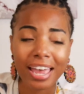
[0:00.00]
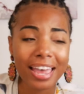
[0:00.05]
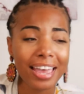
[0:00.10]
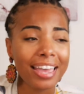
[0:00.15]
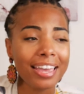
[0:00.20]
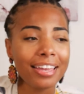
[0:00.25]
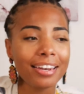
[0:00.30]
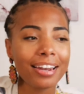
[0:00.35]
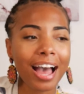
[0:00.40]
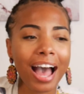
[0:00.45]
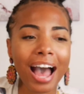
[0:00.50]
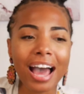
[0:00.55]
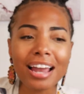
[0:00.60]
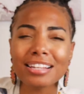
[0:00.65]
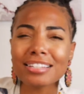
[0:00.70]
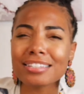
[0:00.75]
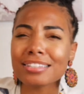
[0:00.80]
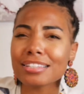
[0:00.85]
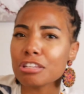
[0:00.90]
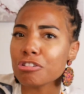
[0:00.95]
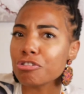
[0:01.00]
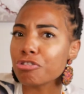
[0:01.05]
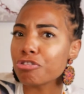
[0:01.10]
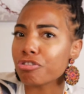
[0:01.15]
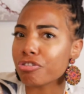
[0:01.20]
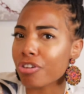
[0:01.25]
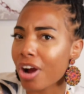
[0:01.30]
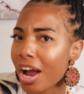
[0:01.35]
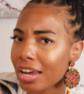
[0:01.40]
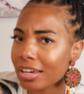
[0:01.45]
and honestly
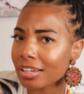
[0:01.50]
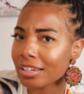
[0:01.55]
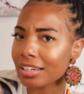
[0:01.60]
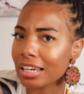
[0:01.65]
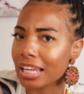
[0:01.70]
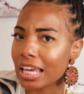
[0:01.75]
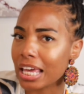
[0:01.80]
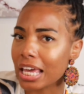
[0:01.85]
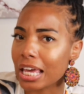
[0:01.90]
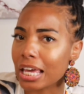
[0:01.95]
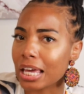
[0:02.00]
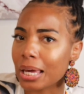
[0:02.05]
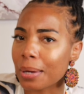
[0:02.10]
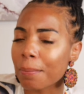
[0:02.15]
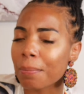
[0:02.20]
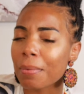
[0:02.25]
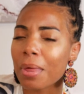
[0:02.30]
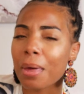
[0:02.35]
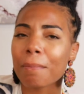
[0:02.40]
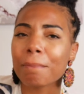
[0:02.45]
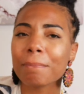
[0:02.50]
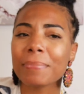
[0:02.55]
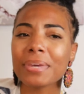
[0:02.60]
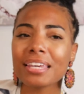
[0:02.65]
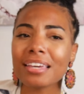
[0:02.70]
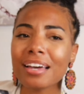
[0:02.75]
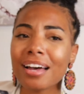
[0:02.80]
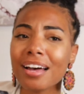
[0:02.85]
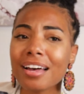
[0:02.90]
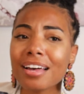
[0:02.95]
frightening
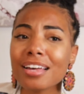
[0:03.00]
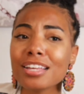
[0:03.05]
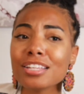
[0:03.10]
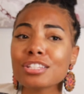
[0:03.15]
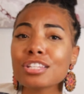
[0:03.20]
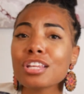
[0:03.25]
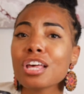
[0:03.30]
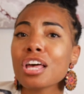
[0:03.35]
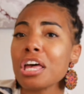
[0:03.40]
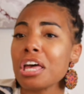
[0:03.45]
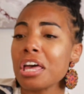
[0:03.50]
because